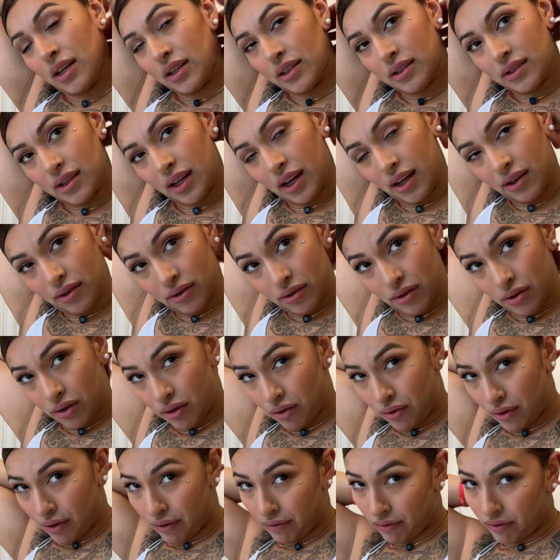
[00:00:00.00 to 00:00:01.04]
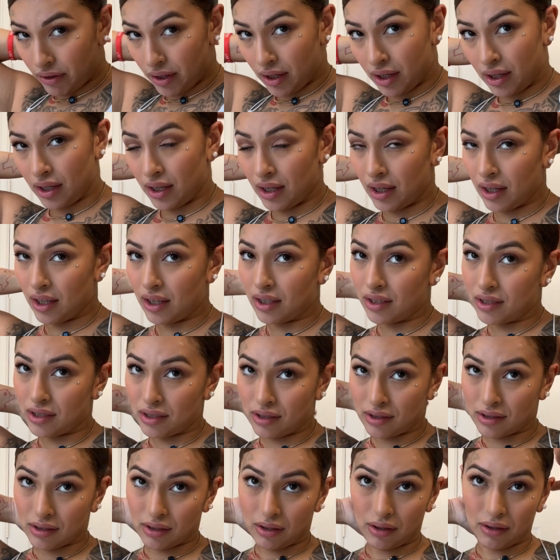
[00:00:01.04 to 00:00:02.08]
So I don't know if it
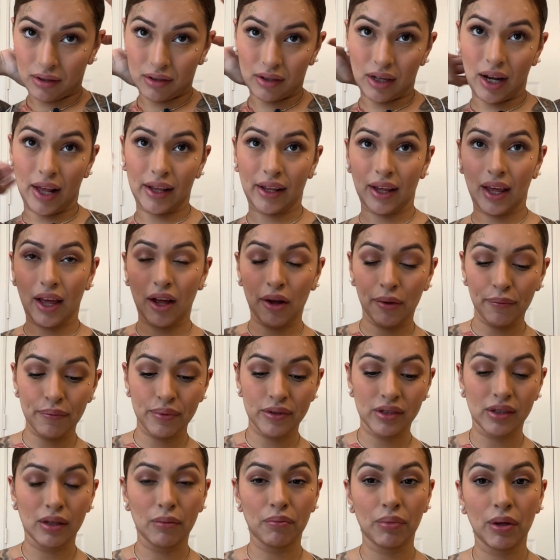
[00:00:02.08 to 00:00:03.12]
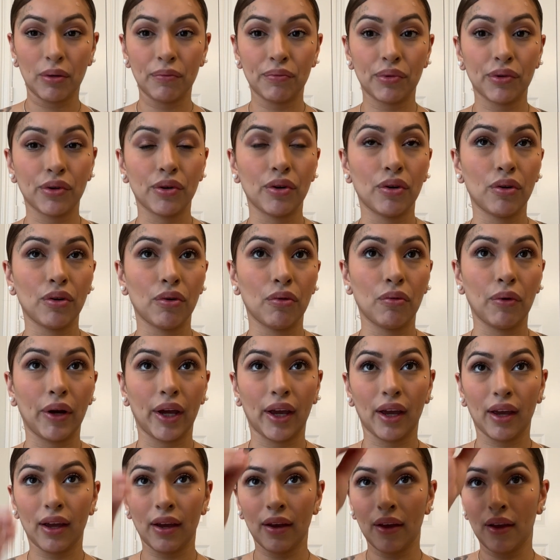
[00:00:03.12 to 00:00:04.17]
just helps the pimple go
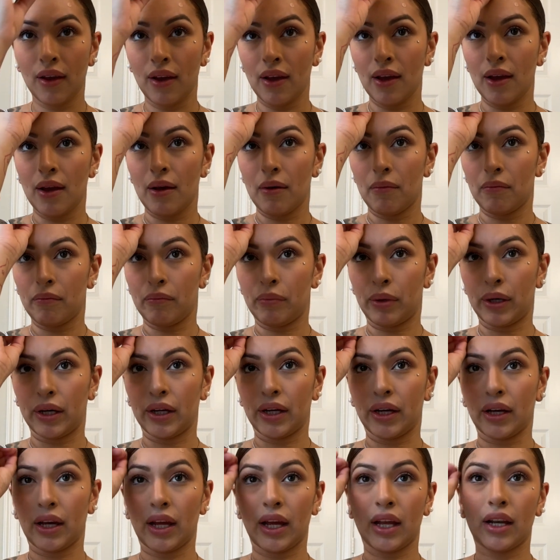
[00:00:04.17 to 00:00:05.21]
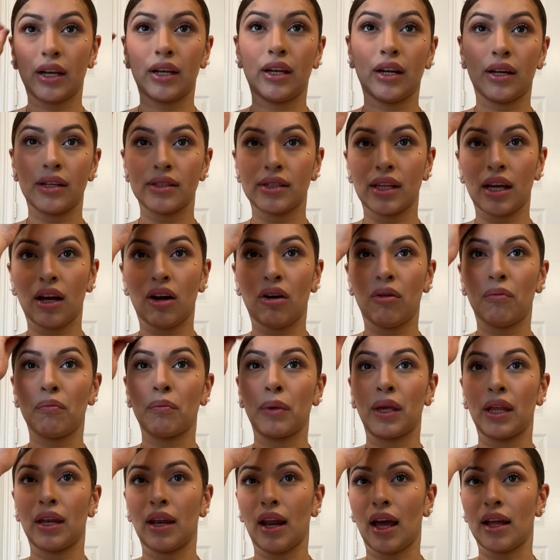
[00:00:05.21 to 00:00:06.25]
away, but it does help
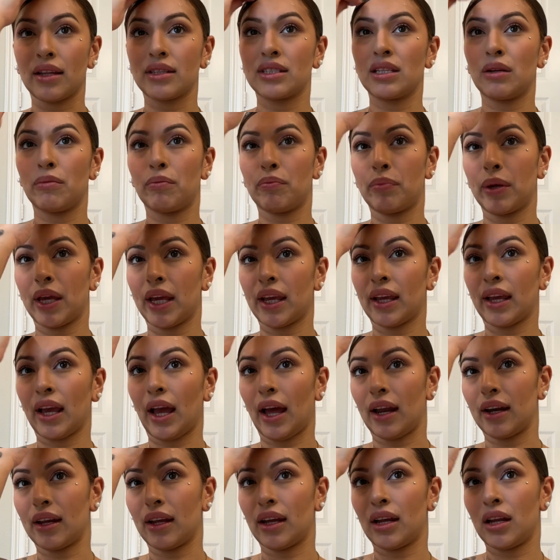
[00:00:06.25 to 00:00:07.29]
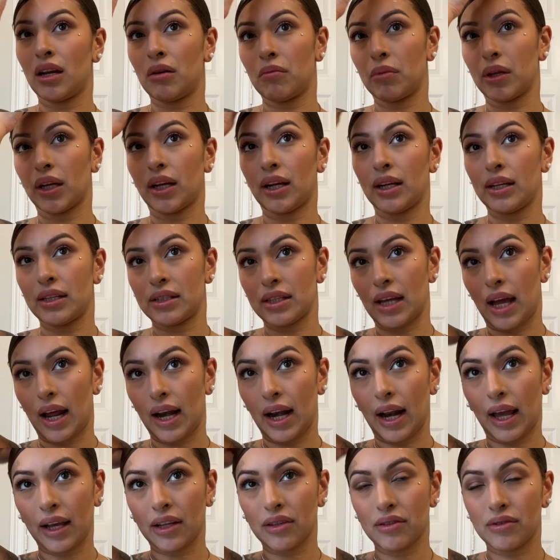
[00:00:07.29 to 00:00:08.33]
me not to pick at it, because I
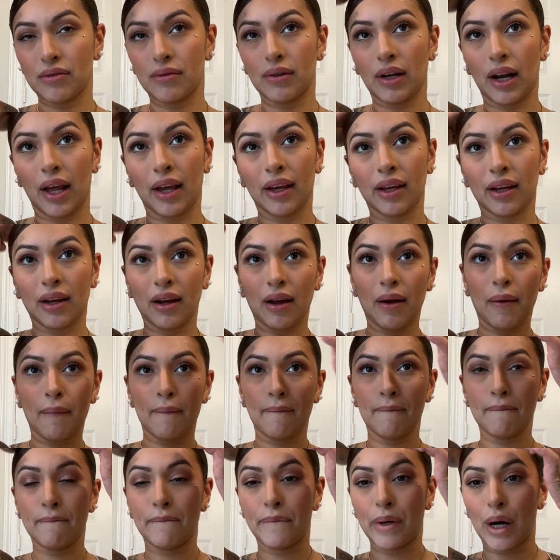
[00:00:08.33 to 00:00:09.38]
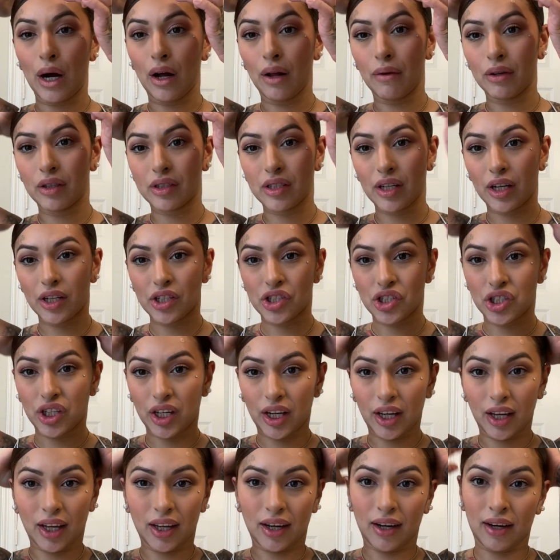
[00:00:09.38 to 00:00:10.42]
like to touch
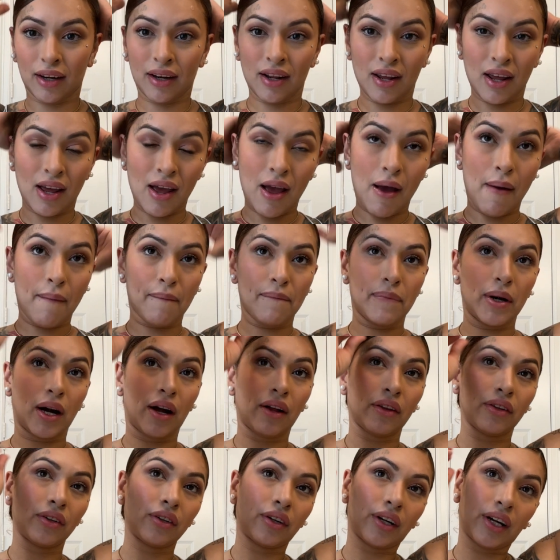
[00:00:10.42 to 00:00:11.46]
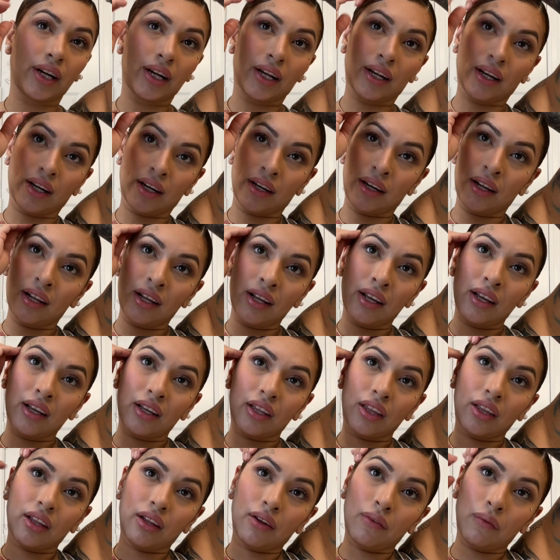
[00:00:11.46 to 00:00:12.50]
it and bother it, and
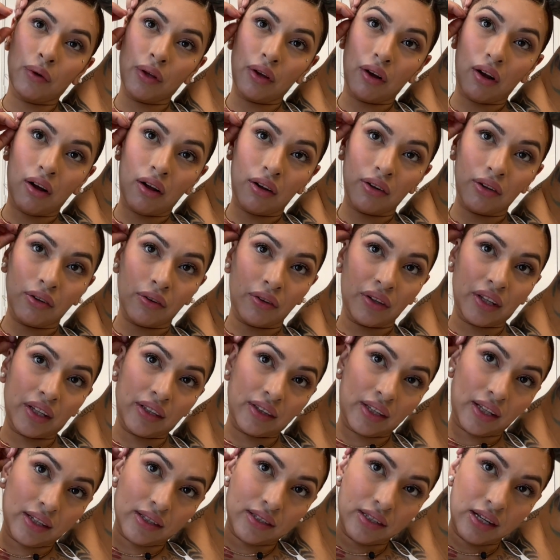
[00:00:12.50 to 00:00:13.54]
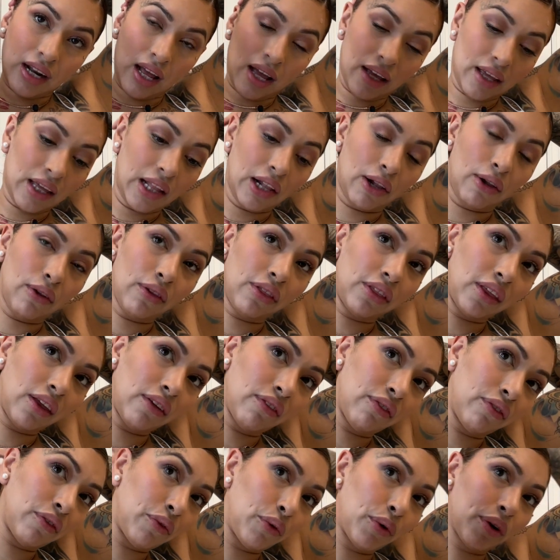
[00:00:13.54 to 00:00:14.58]
we all know that that's not healthy
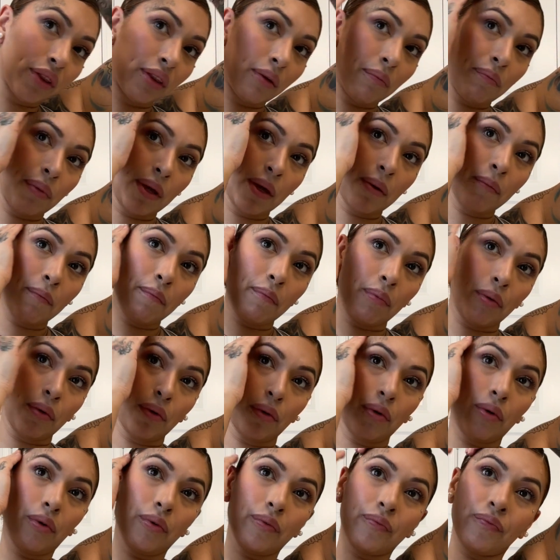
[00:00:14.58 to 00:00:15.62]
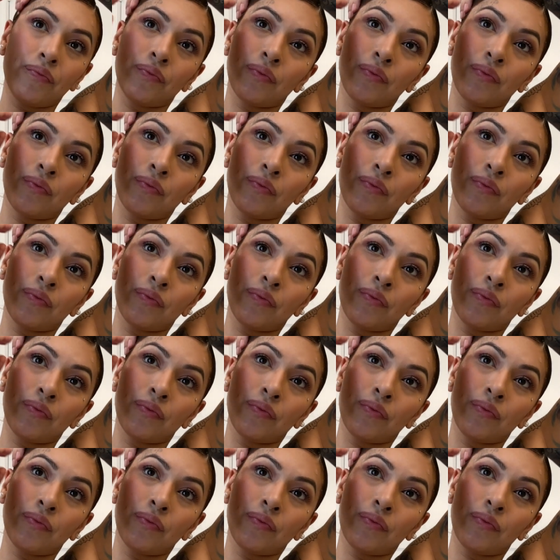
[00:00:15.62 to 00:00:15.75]
for the pimple.